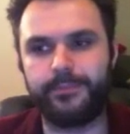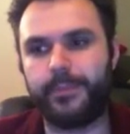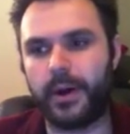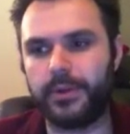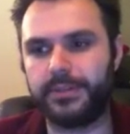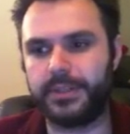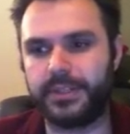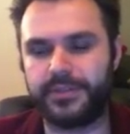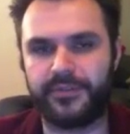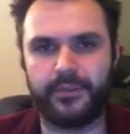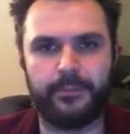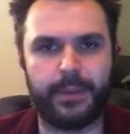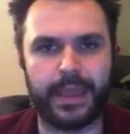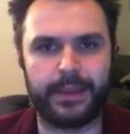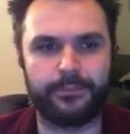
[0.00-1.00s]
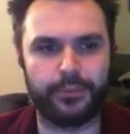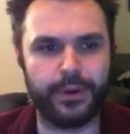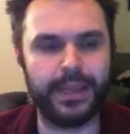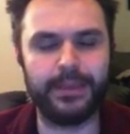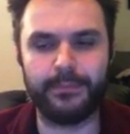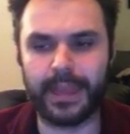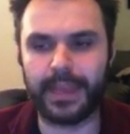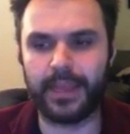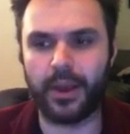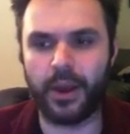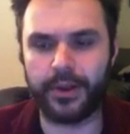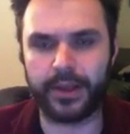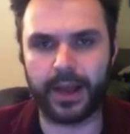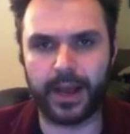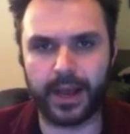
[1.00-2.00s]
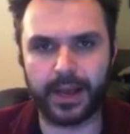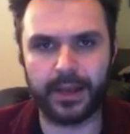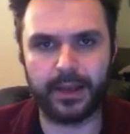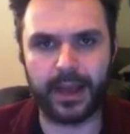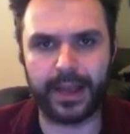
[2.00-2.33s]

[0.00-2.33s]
bolters from being pretty mediocre